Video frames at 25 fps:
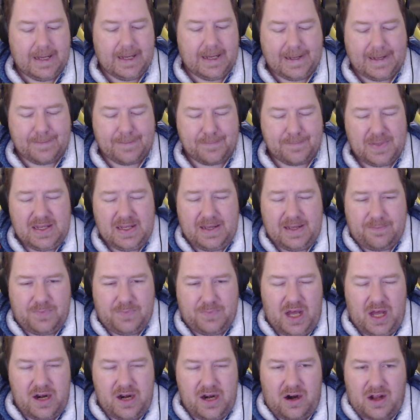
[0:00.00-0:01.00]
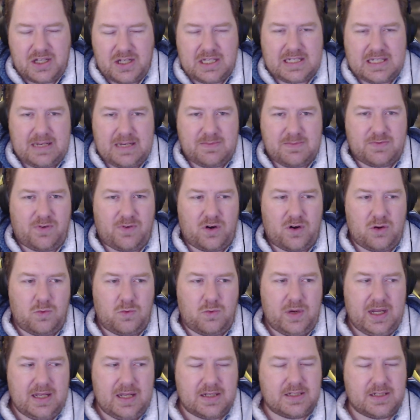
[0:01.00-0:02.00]
But yeah, I don't know, it just seems very
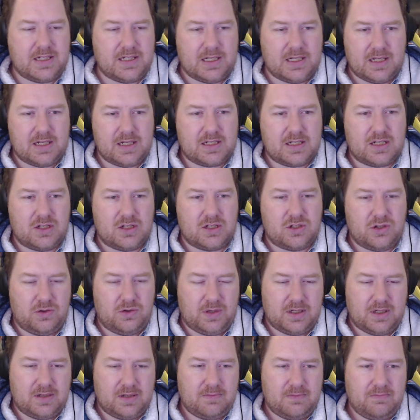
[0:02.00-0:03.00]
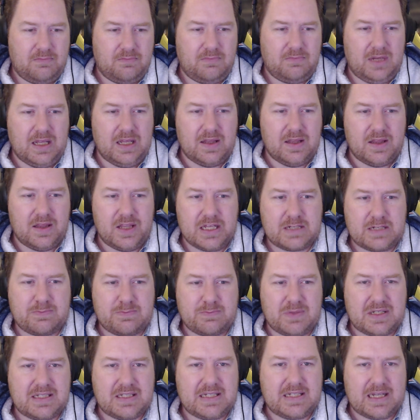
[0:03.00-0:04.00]
weird to do it in this
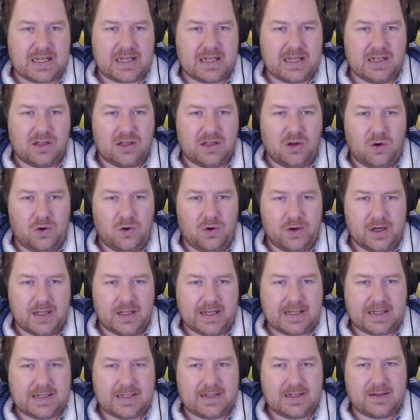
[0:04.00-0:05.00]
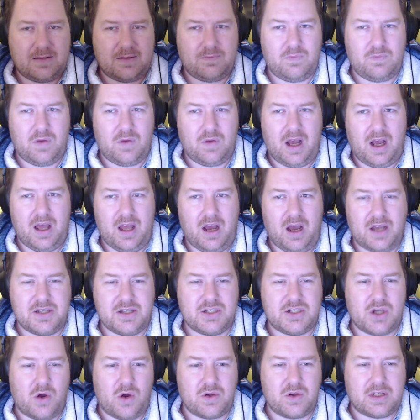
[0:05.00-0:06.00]
particular order. Like, I
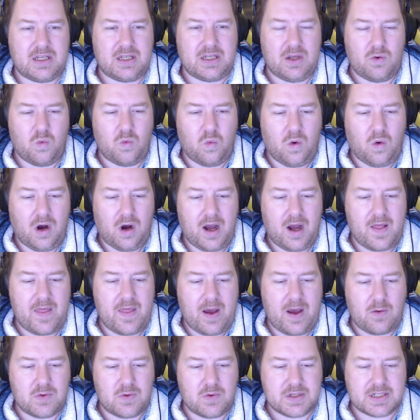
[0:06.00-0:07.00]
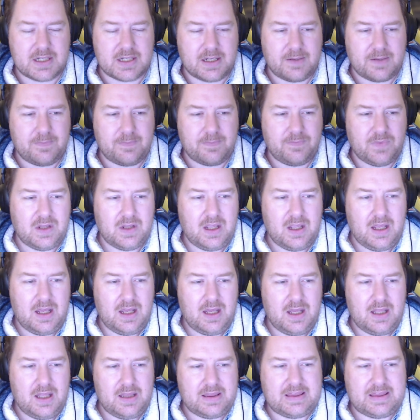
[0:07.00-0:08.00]
don't get why that was a
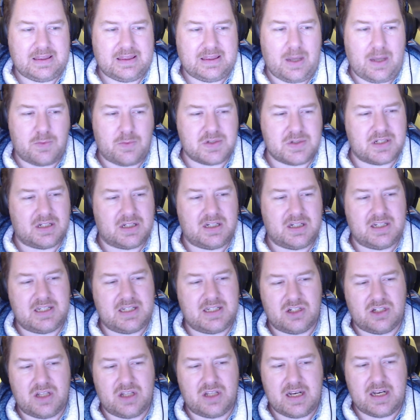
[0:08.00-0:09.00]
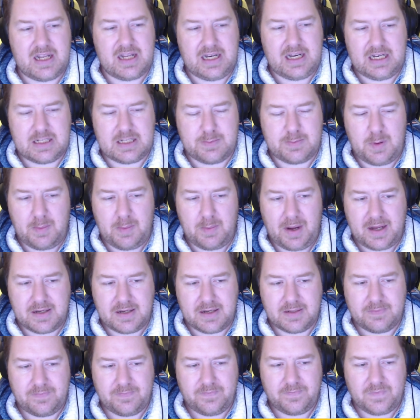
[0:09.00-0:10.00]
decision that needed to be
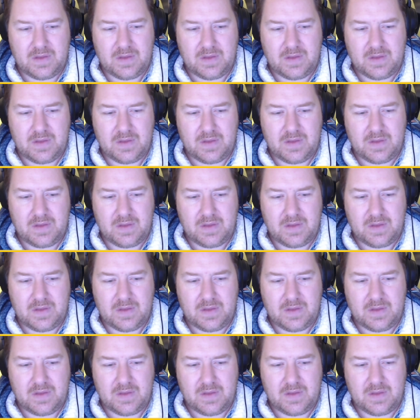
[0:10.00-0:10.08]
made.